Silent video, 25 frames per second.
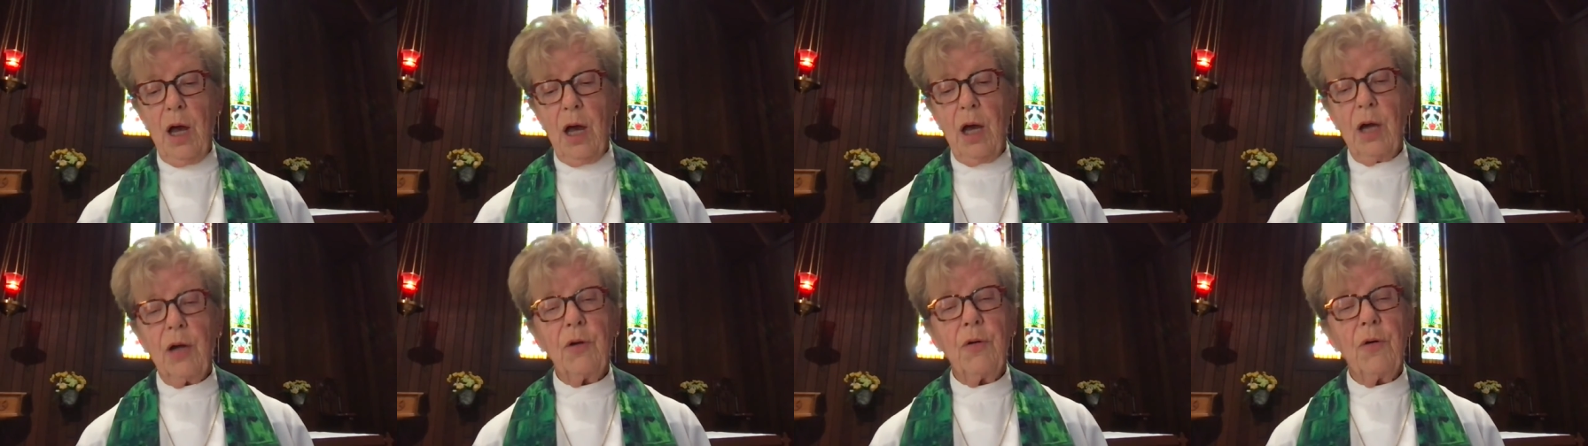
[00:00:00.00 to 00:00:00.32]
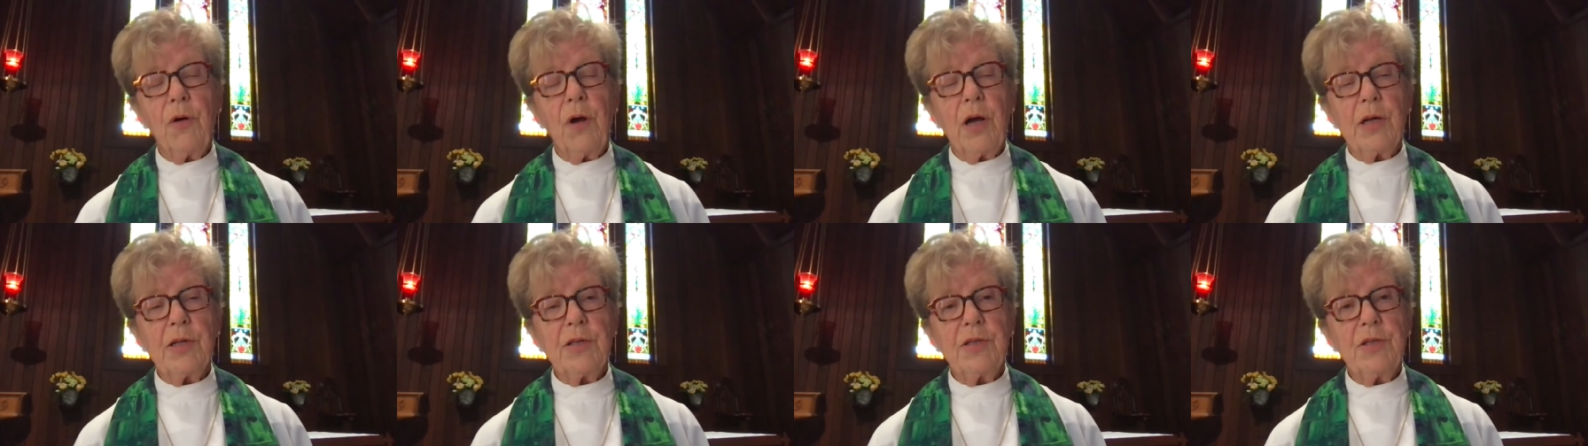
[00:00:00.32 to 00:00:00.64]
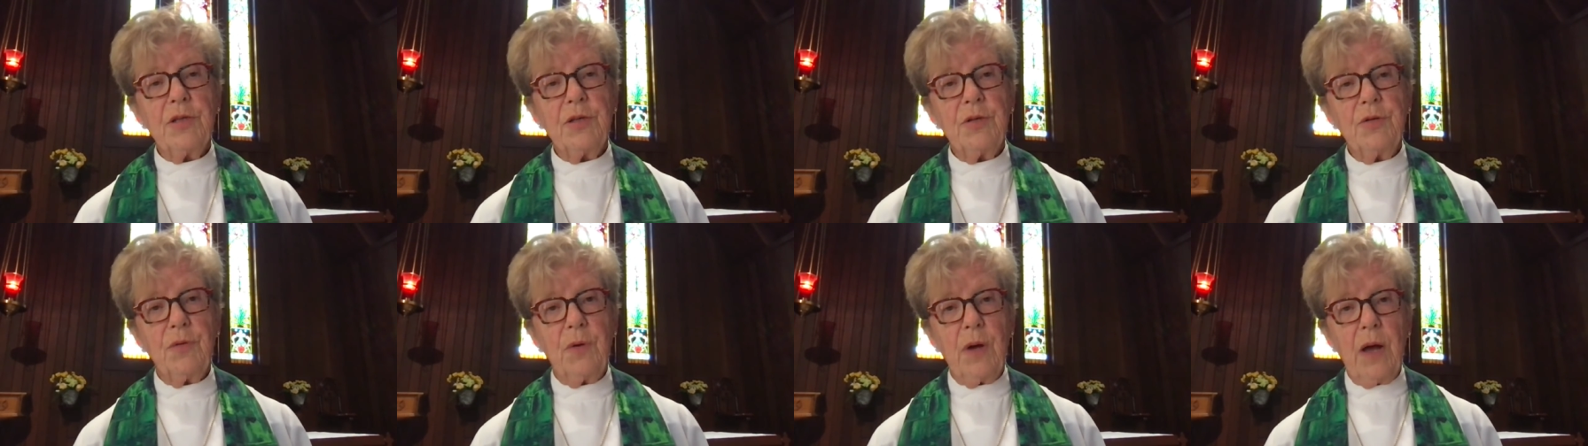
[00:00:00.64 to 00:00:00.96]
across
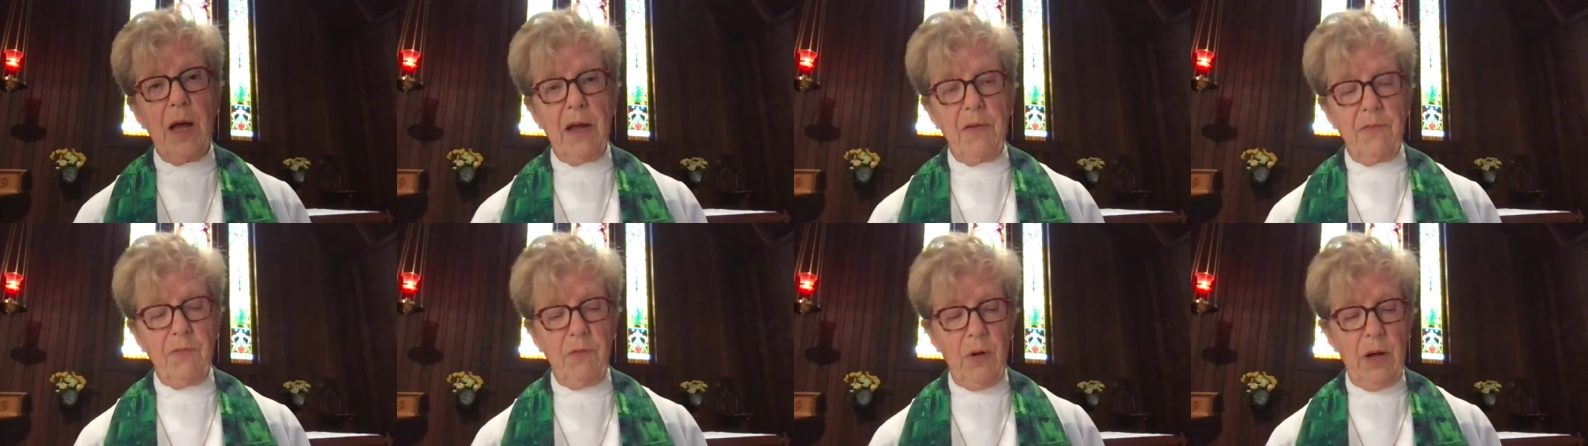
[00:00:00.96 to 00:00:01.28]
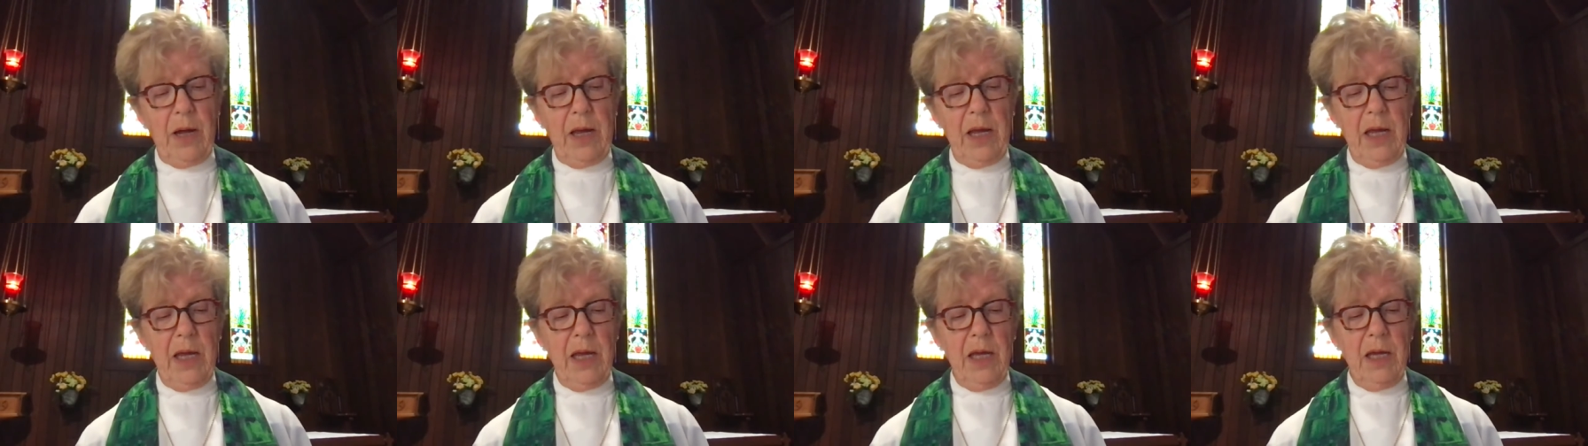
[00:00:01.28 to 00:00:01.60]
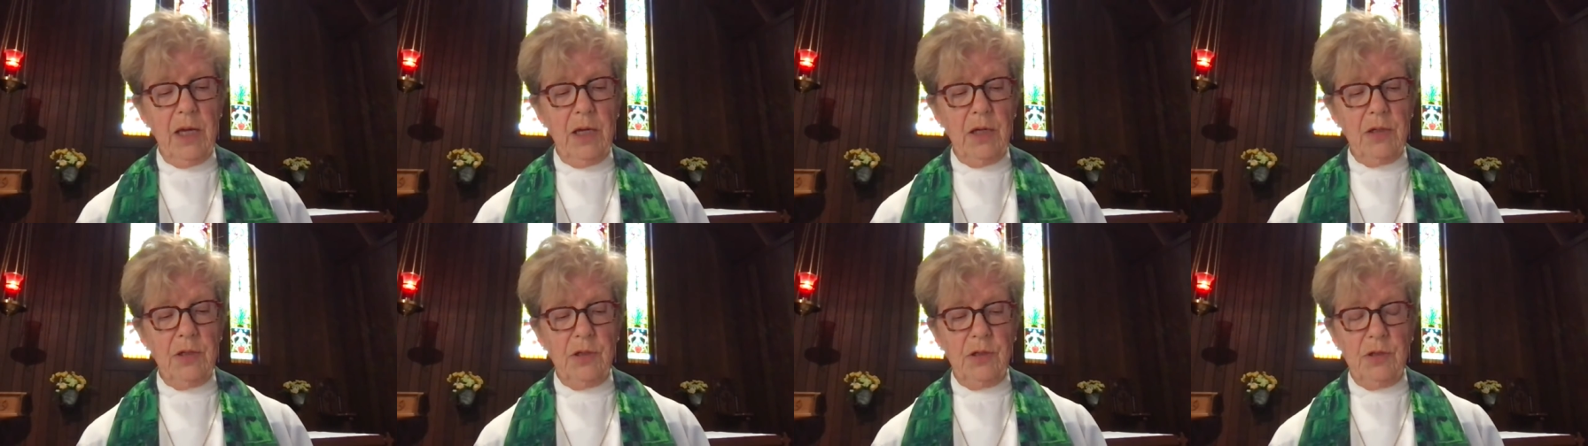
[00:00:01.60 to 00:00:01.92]
the driveway
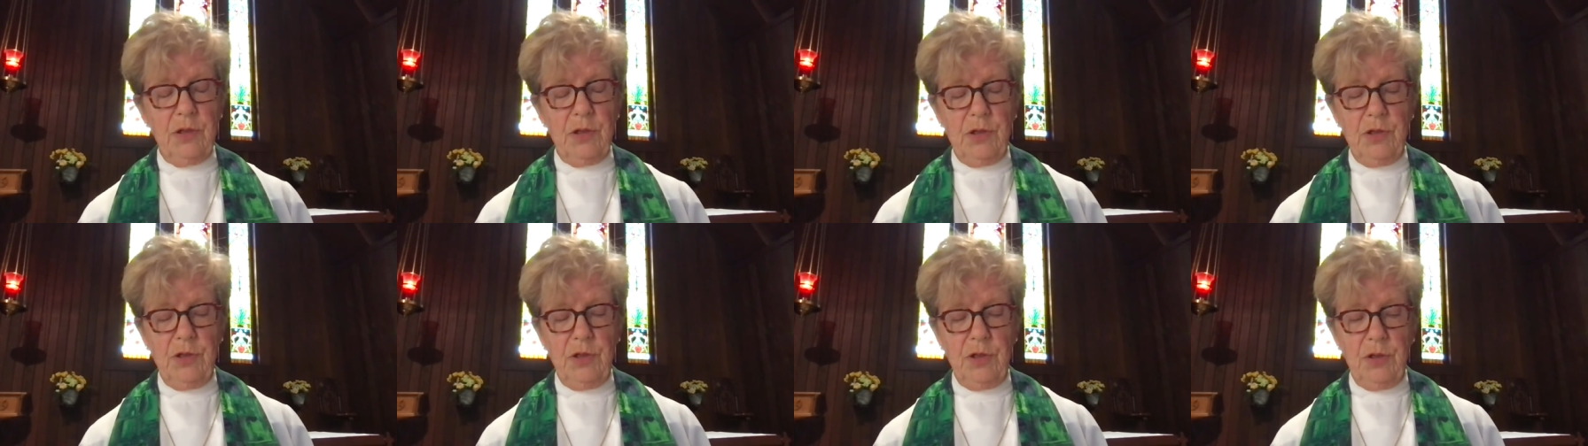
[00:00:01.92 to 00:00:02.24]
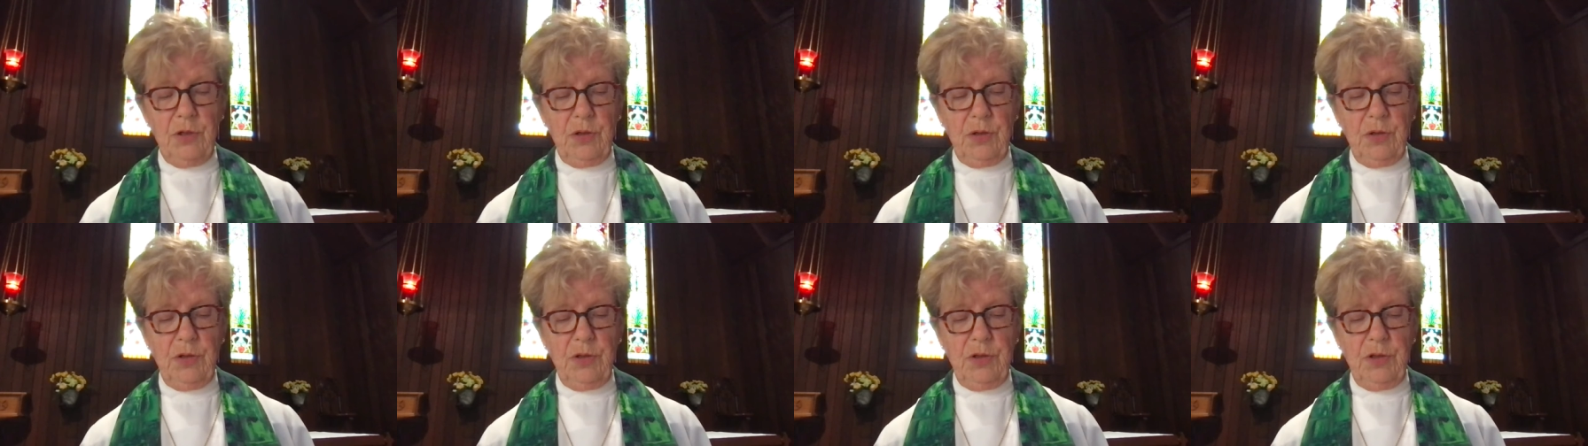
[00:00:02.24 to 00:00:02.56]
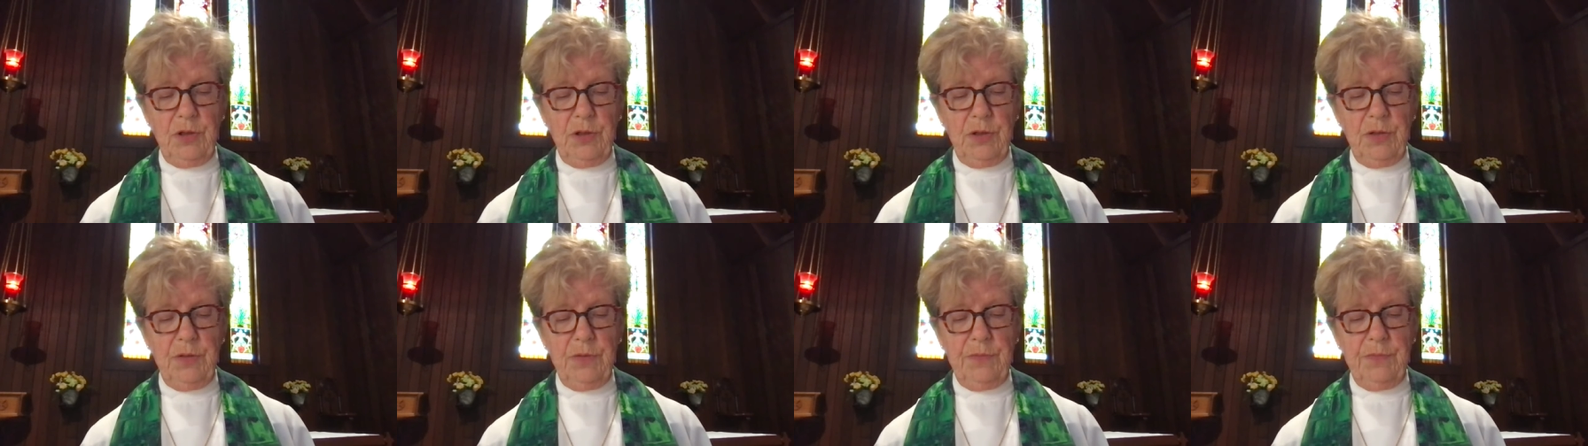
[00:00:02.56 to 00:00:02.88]
to the
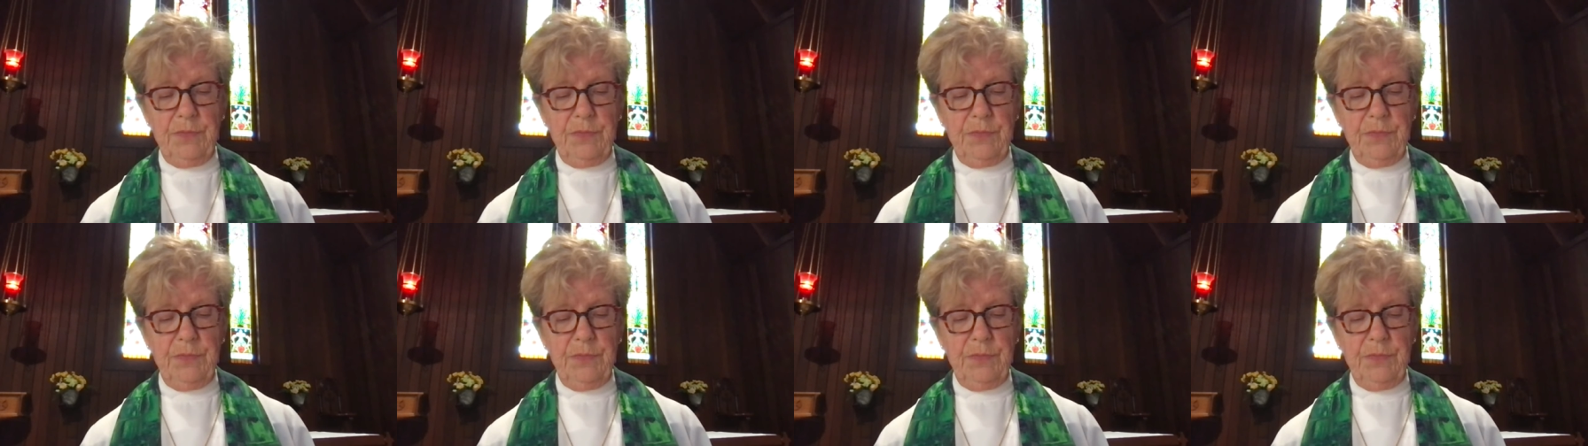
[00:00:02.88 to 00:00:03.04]
church.